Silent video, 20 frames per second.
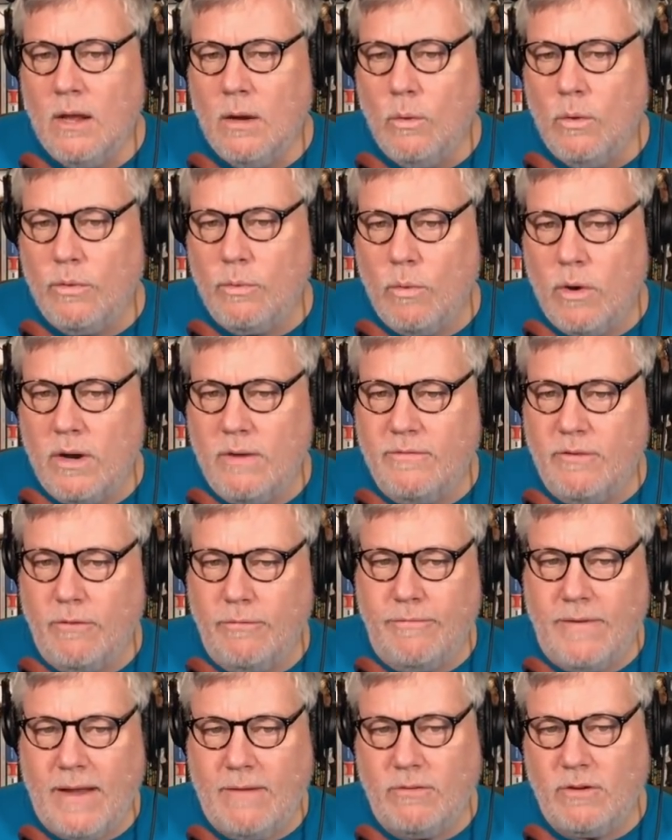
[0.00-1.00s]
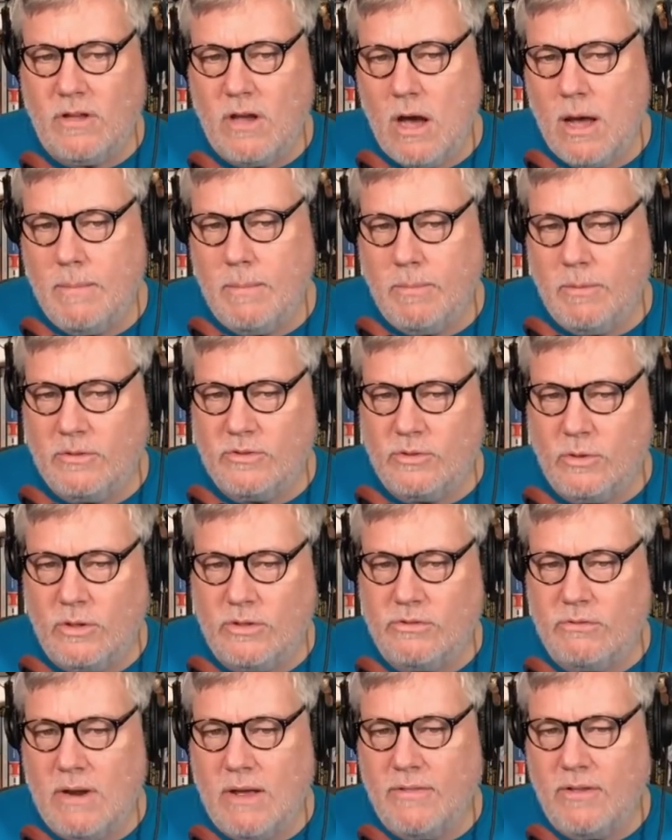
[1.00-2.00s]
with one of your favorite comic book
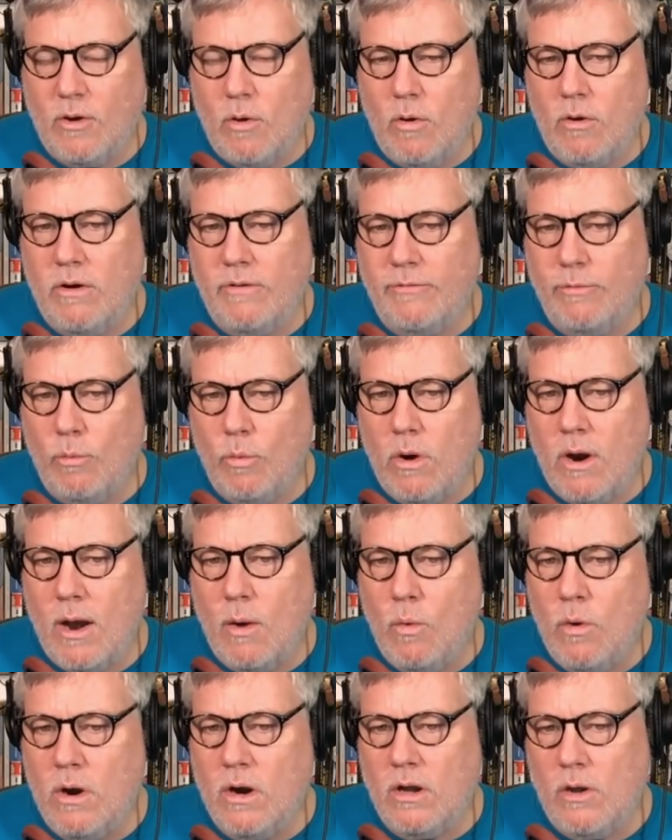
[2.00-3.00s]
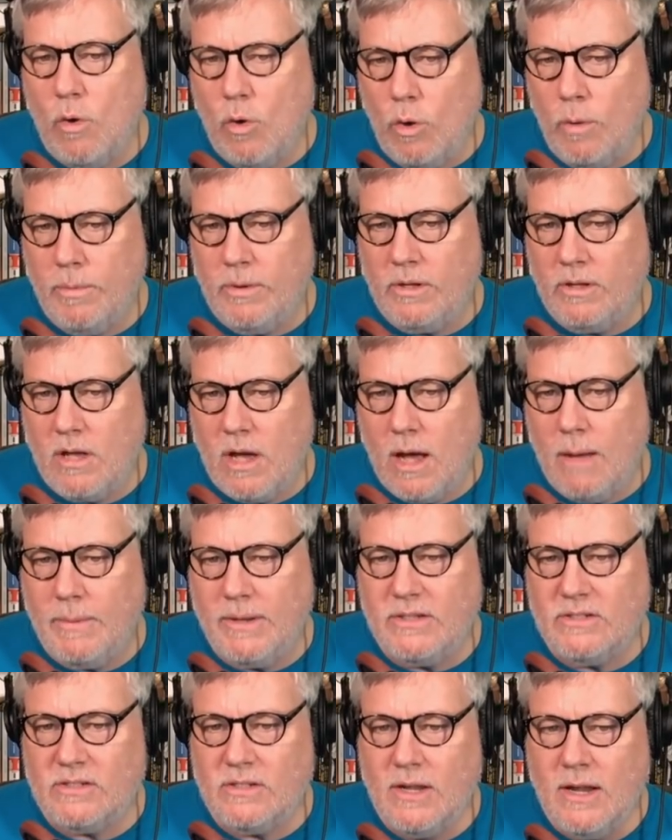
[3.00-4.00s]
stores around the corner from where I work, Orbital
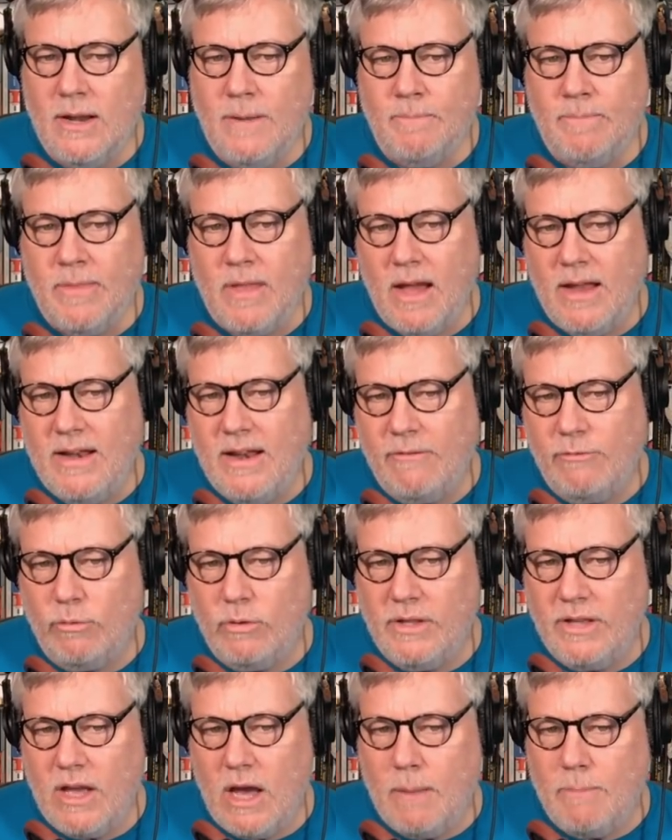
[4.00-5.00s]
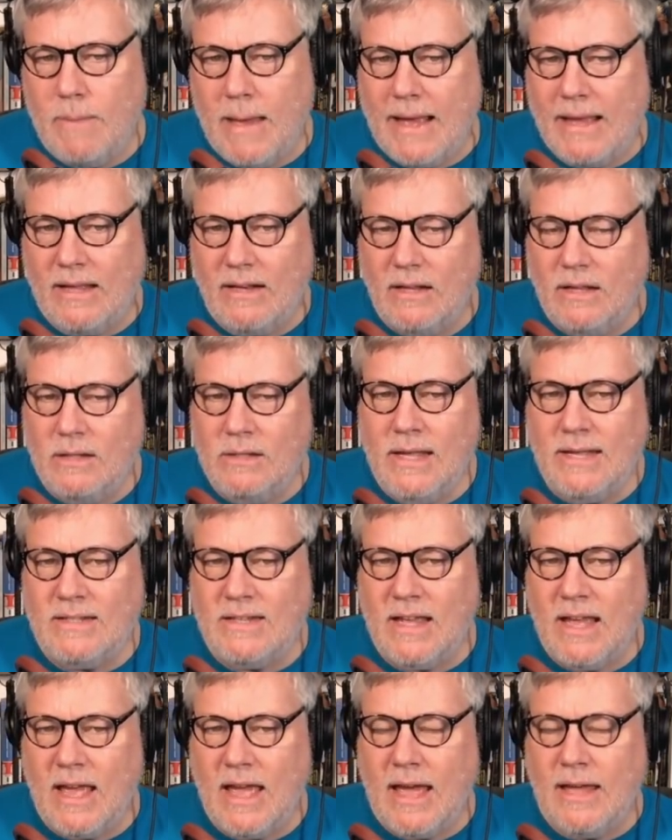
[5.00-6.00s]
Comics. I never really got back into
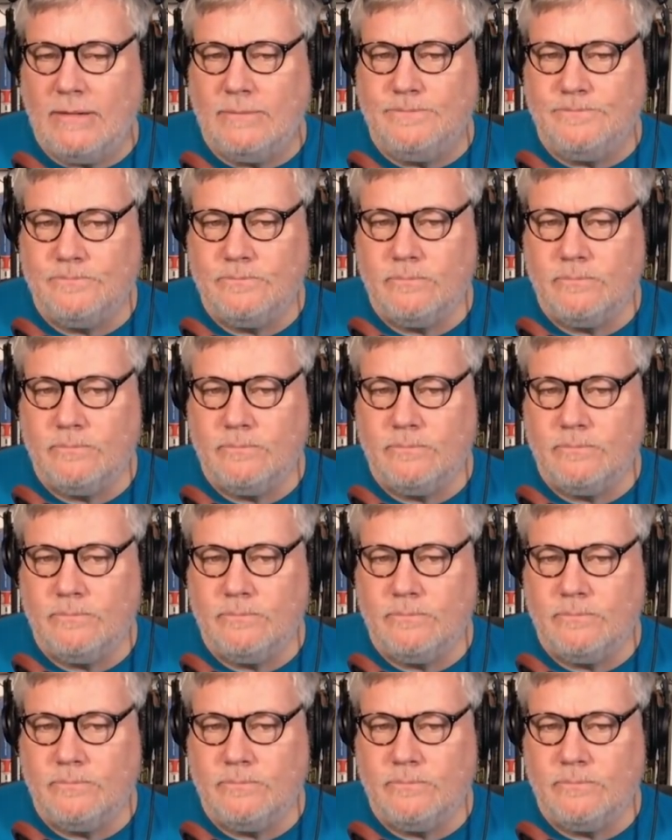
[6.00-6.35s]
collecting again.